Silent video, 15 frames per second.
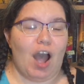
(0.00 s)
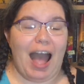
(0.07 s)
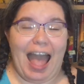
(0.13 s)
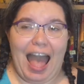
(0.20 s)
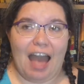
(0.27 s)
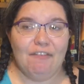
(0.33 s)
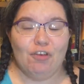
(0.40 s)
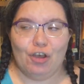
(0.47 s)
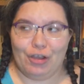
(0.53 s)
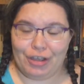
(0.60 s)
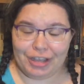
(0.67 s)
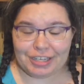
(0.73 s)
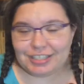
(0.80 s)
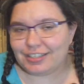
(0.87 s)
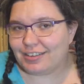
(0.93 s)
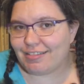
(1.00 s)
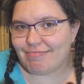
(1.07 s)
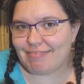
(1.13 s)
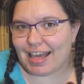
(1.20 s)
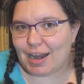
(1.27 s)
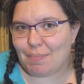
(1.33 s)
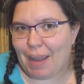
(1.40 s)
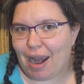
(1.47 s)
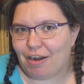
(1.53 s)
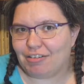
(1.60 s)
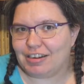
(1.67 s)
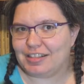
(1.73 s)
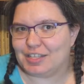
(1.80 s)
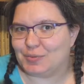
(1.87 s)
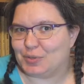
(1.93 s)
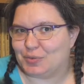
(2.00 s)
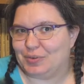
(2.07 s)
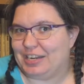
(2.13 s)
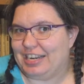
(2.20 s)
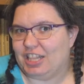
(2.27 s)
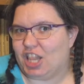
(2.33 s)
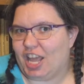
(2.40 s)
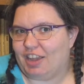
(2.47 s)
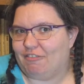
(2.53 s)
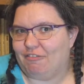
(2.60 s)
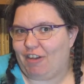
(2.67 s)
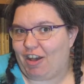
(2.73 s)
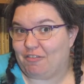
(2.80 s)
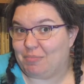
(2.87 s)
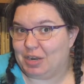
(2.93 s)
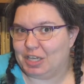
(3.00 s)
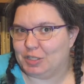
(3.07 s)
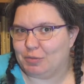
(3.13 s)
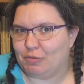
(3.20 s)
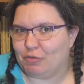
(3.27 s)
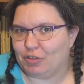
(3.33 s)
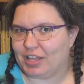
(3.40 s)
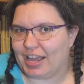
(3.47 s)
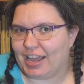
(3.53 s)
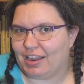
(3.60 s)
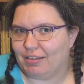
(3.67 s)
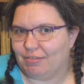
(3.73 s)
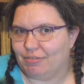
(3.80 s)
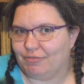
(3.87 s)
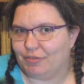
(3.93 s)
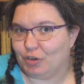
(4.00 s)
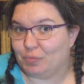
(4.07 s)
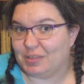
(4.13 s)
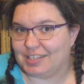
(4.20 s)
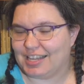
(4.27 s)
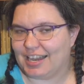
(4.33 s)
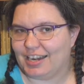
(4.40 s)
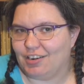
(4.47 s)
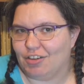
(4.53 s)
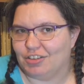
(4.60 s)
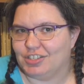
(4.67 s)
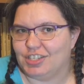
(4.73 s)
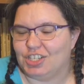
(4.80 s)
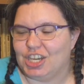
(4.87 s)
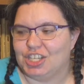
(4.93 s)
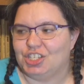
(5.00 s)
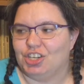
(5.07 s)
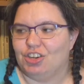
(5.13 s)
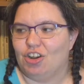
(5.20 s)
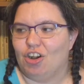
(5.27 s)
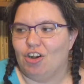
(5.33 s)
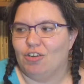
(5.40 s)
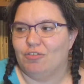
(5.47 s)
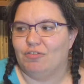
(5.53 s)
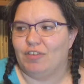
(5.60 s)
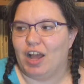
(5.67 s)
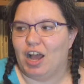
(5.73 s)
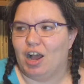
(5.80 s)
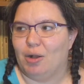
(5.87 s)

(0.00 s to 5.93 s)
I have heard that apparently this was written in like 5 minutes before they filmed the scene on suggestion of,